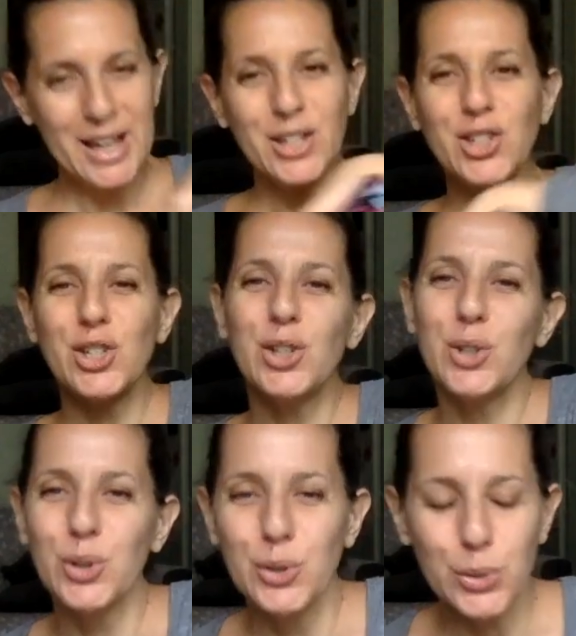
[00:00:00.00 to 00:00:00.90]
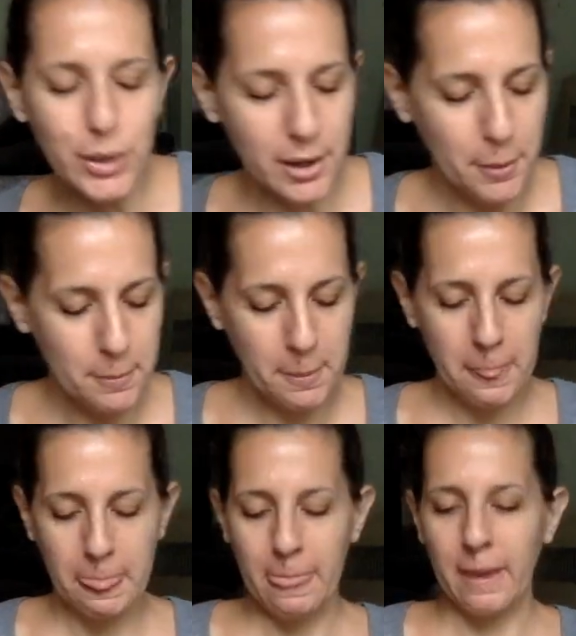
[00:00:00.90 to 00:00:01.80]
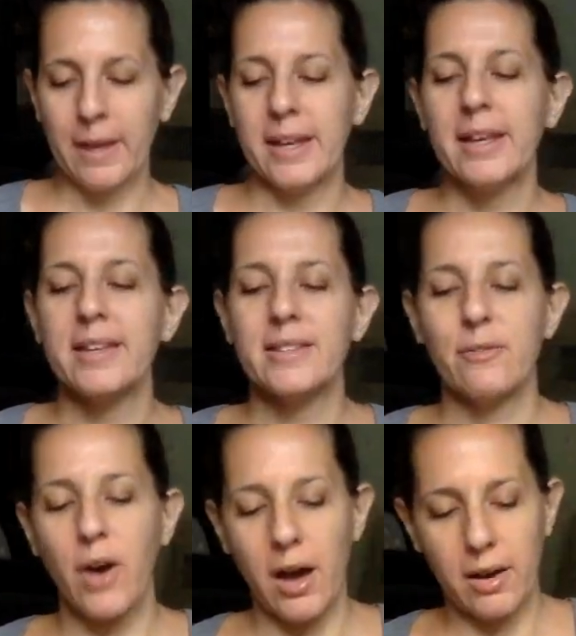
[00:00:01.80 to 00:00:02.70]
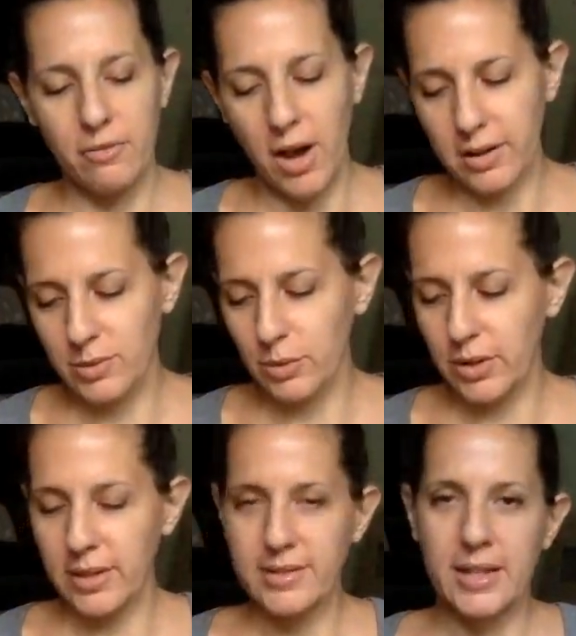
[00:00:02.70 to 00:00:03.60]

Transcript: Two is the Foxwoods.